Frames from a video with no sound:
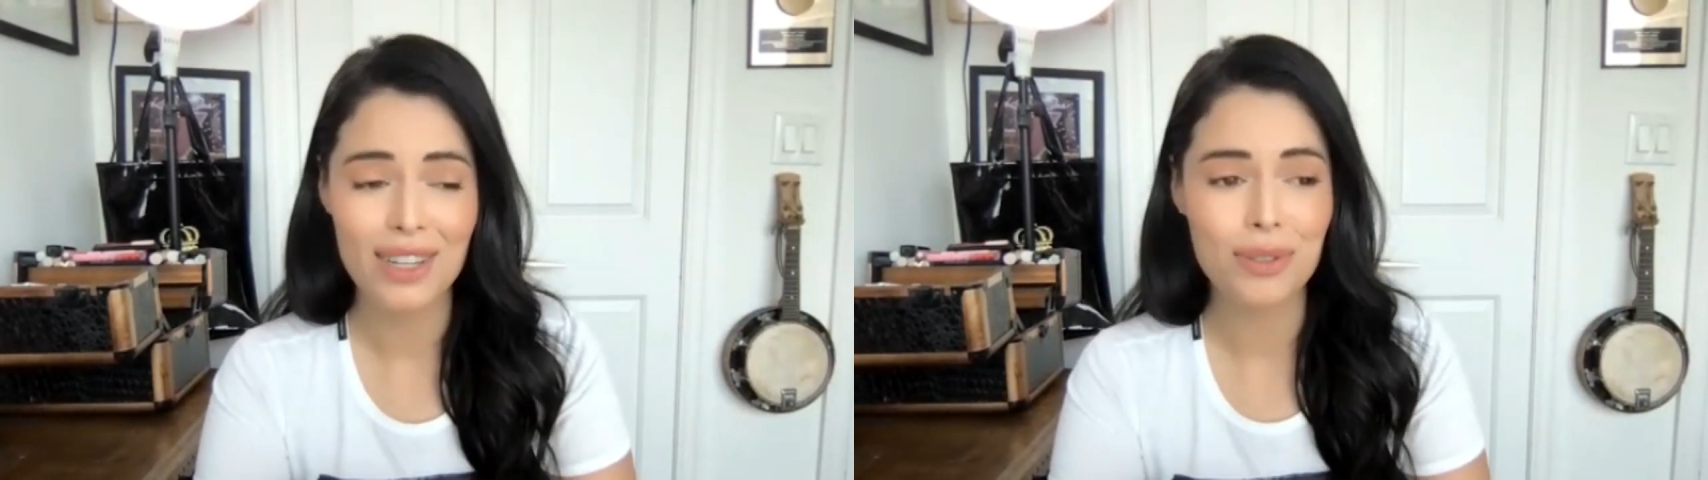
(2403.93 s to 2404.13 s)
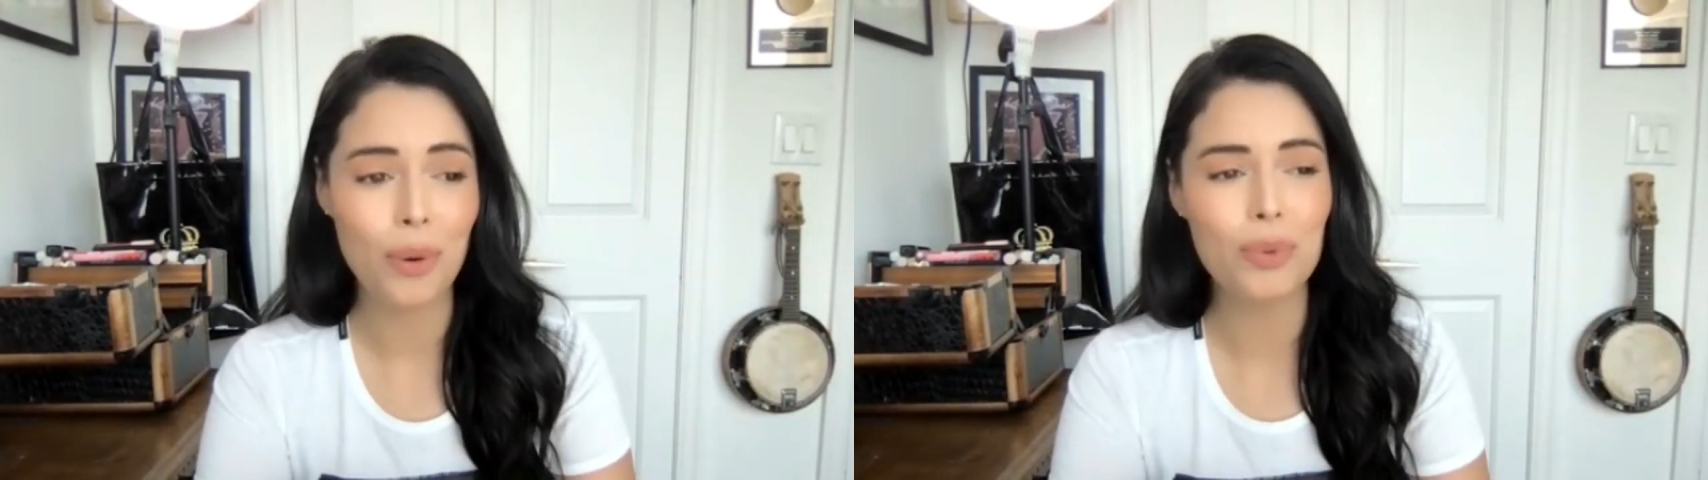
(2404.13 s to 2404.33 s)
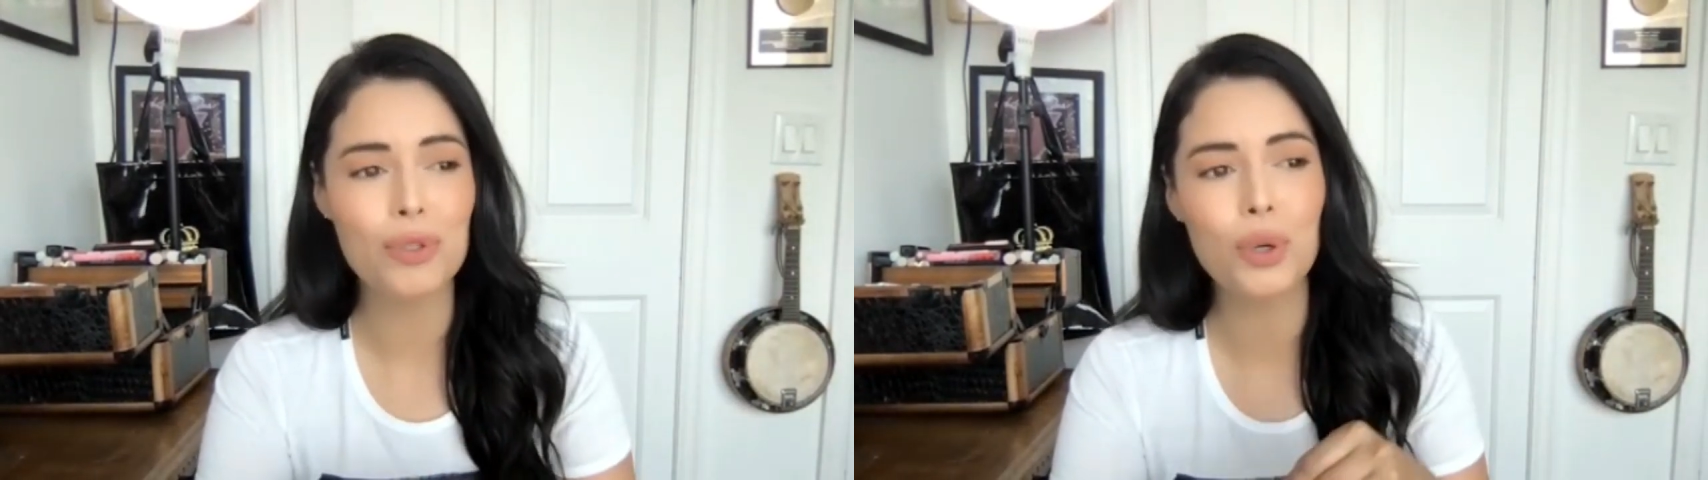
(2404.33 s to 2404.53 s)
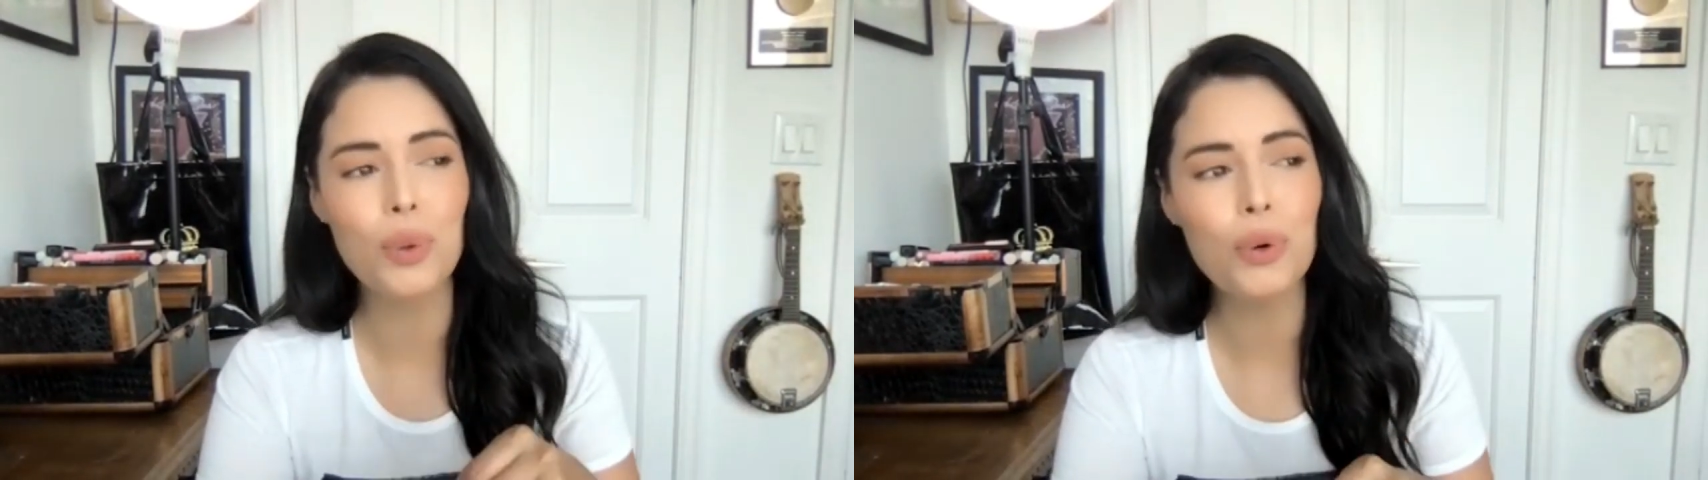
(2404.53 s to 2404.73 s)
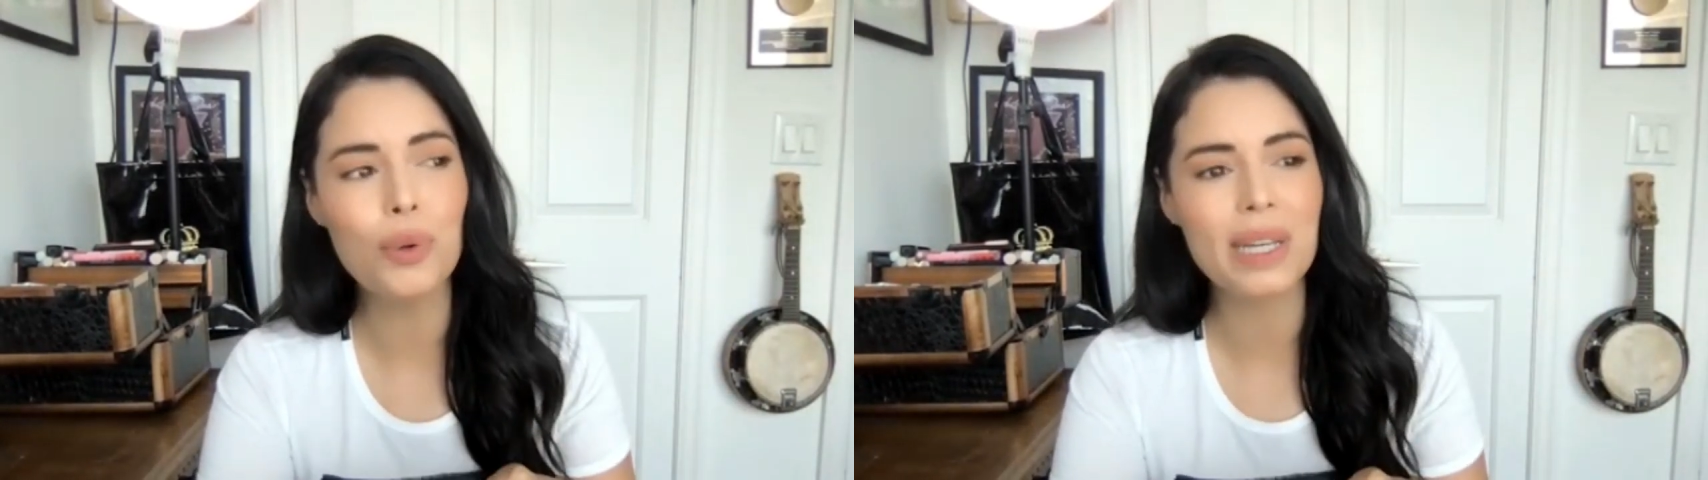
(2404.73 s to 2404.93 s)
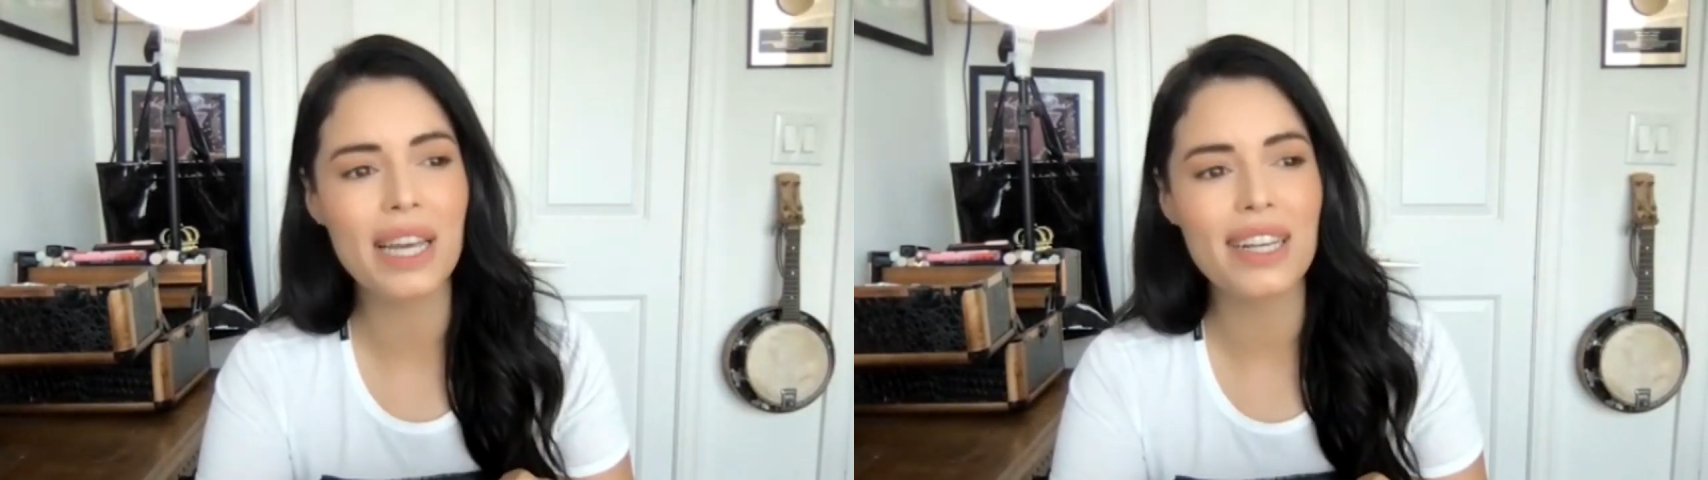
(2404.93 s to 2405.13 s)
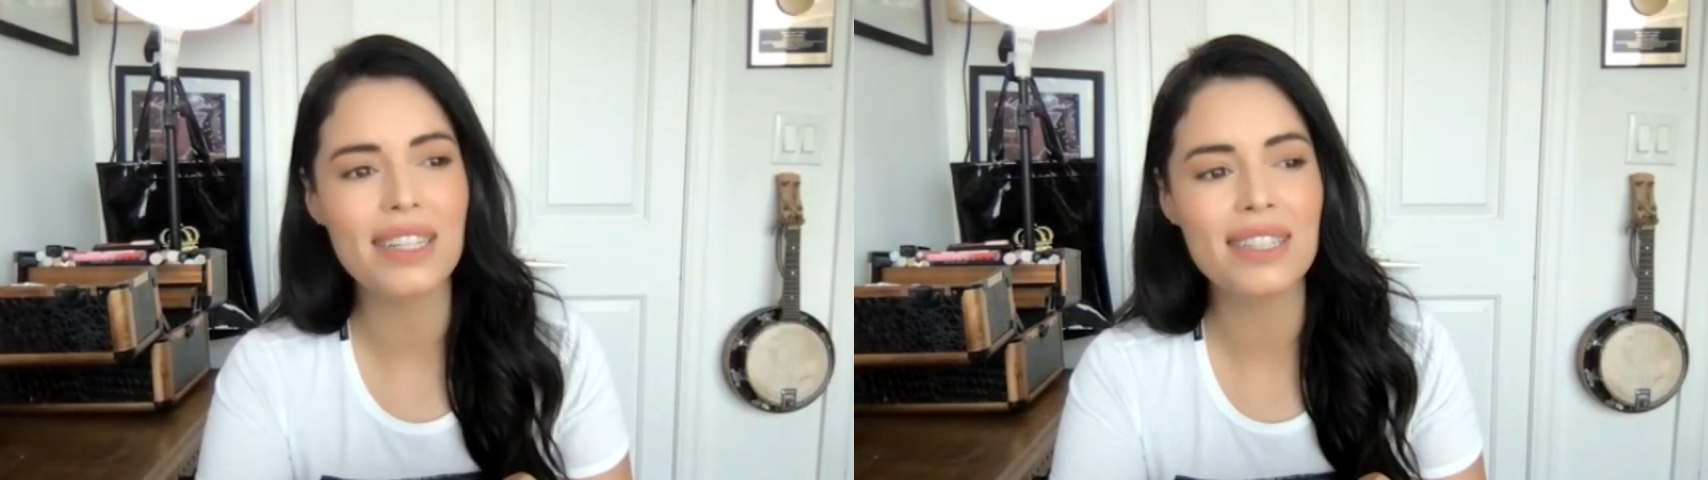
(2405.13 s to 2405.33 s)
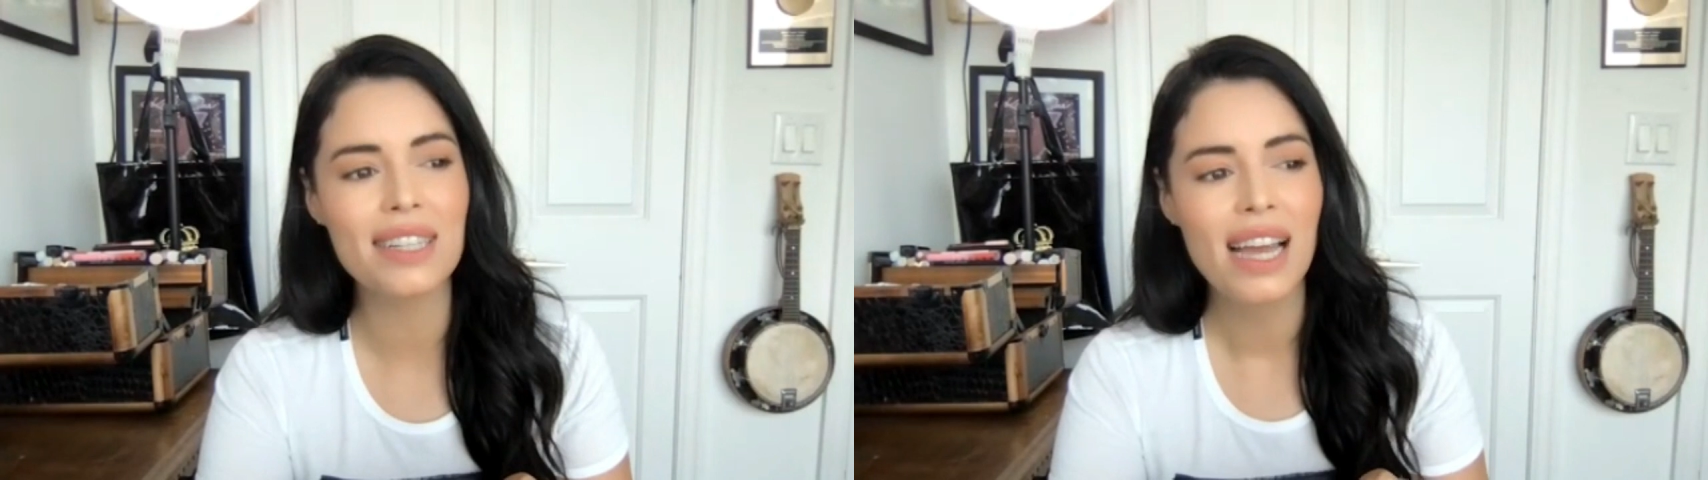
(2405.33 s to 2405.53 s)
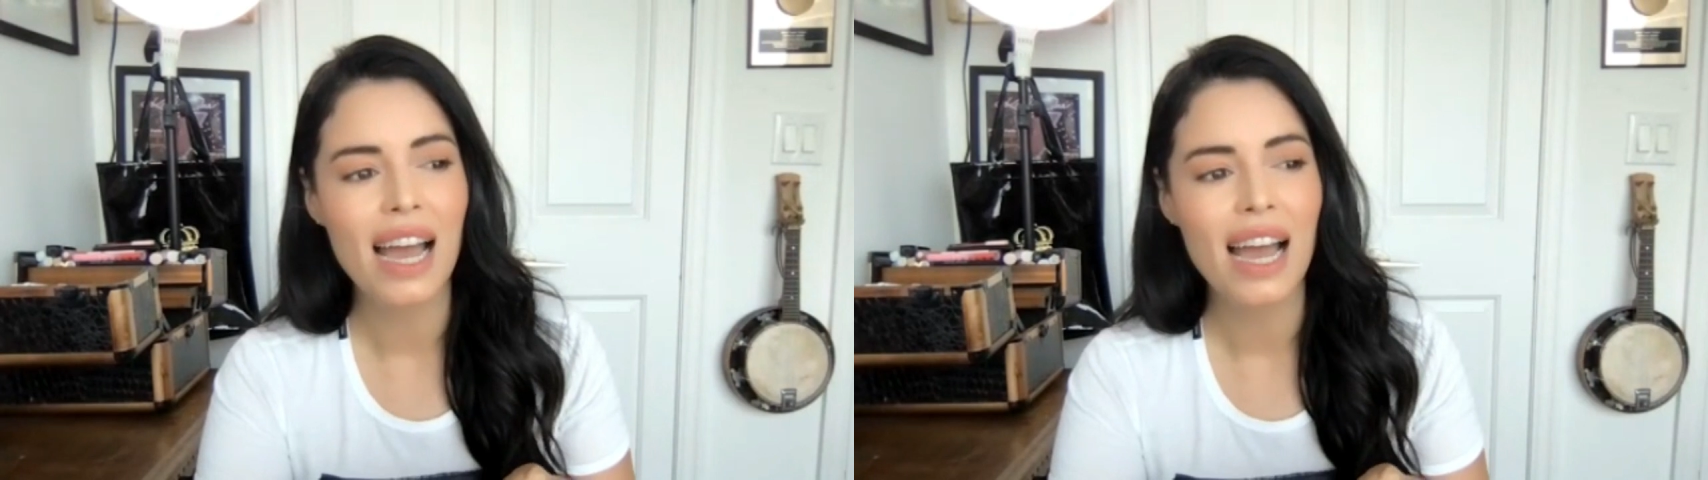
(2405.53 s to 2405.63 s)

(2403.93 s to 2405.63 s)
So it was cool because